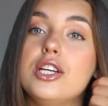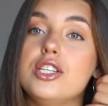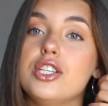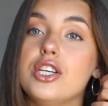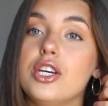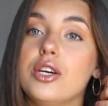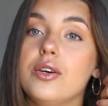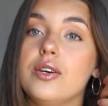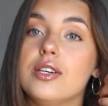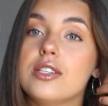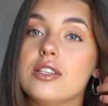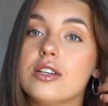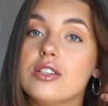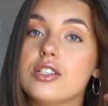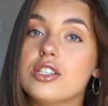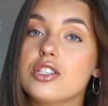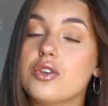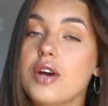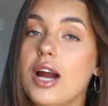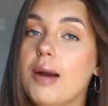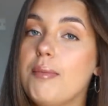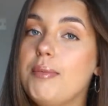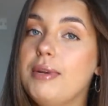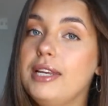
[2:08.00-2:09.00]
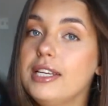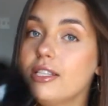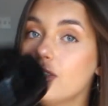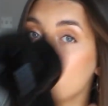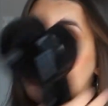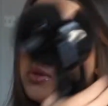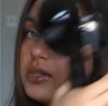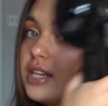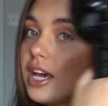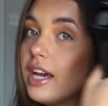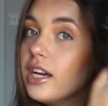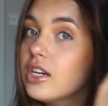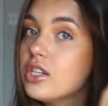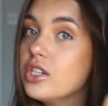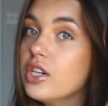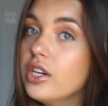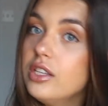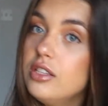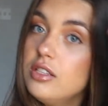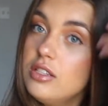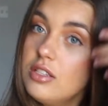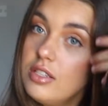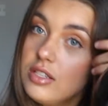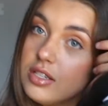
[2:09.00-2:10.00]
I do is I just grab little
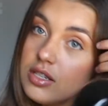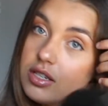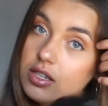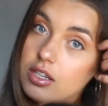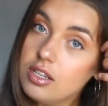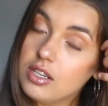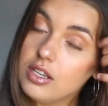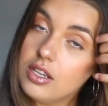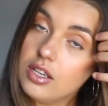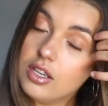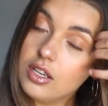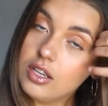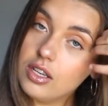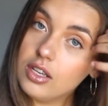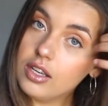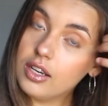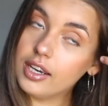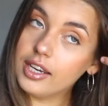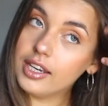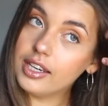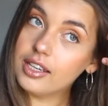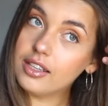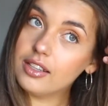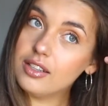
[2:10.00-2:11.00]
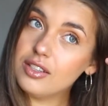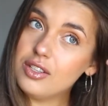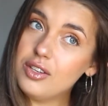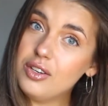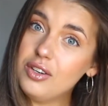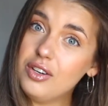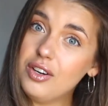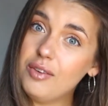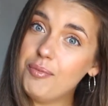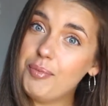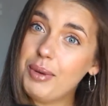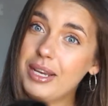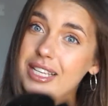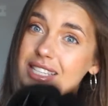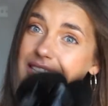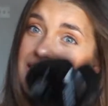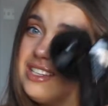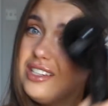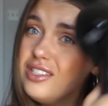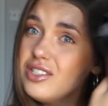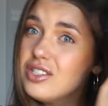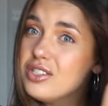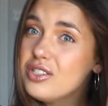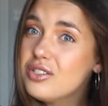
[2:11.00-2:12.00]
sections. Like, you can
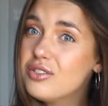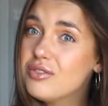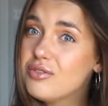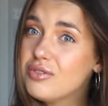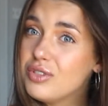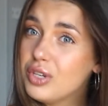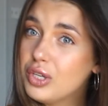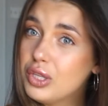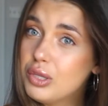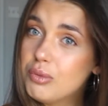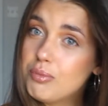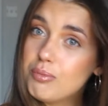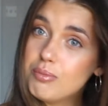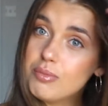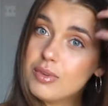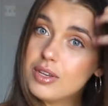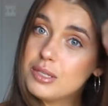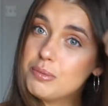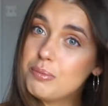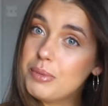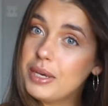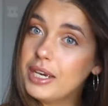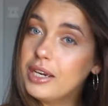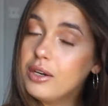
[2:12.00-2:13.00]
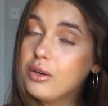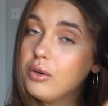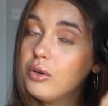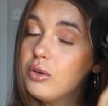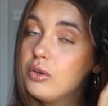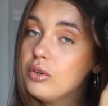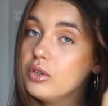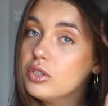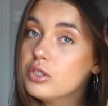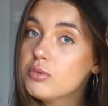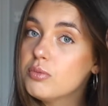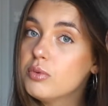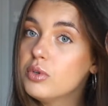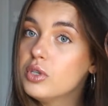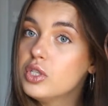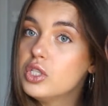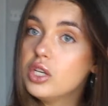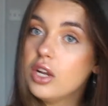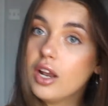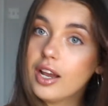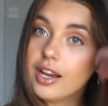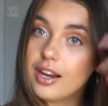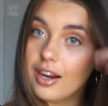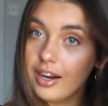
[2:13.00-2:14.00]
basically just do them as big or as small as
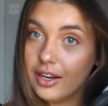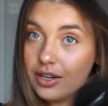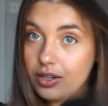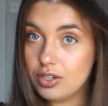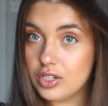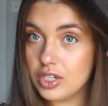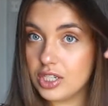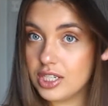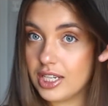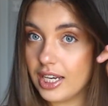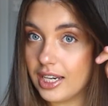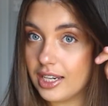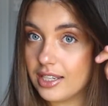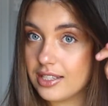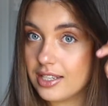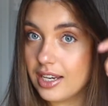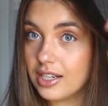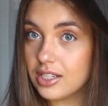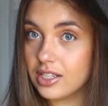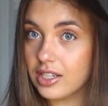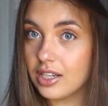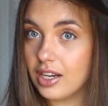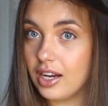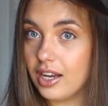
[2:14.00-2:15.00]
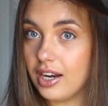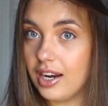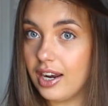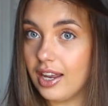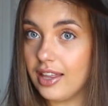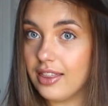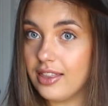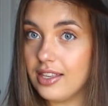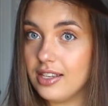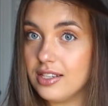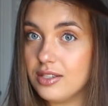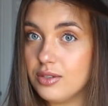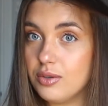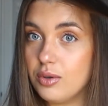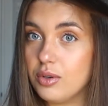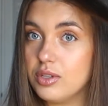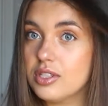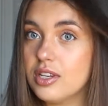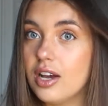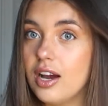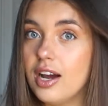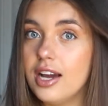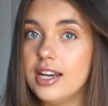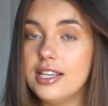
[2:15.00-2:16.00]
you like. I usually take a section kind of like this sort of
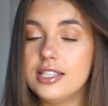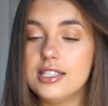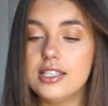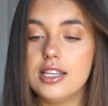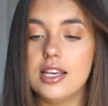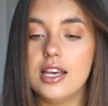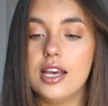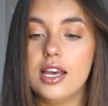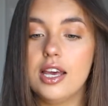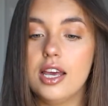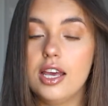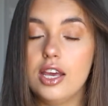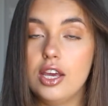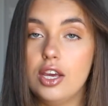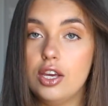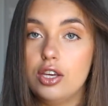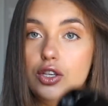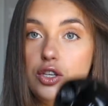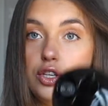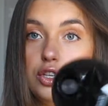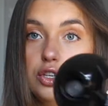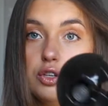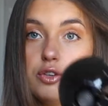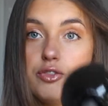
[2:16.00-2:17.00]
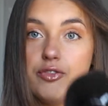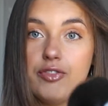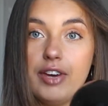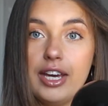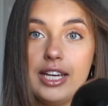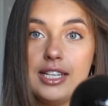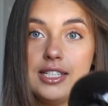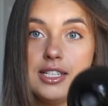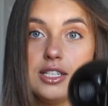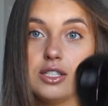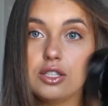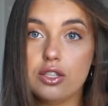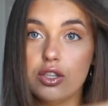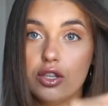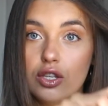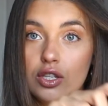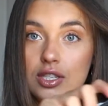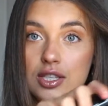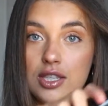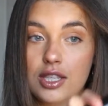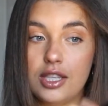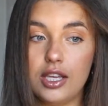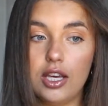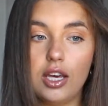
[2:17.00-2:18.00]
size. You face it
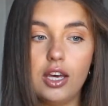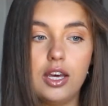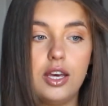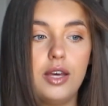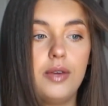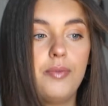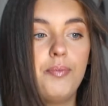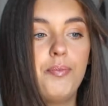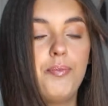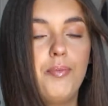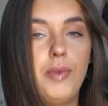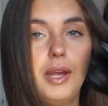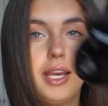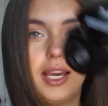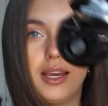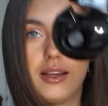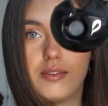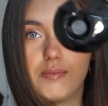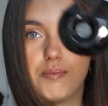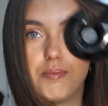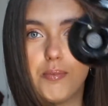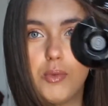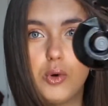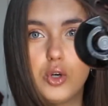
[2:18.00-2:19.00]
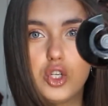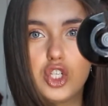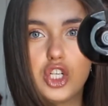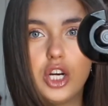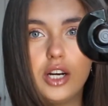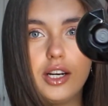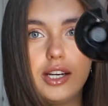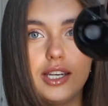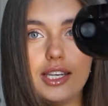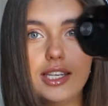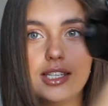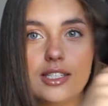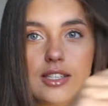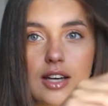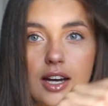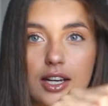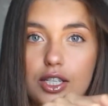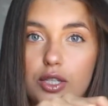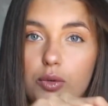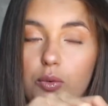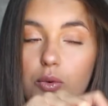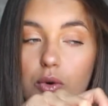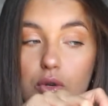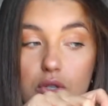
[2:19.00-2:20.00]
the like more chunky
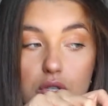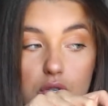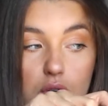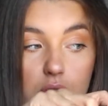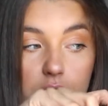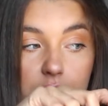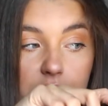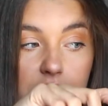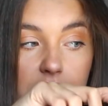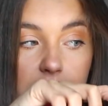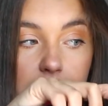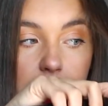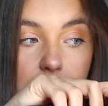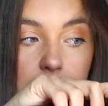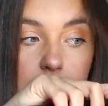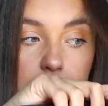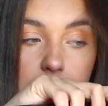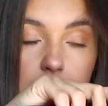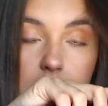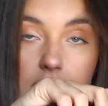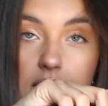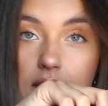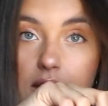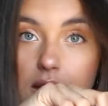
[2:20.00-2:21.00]
side towards your face.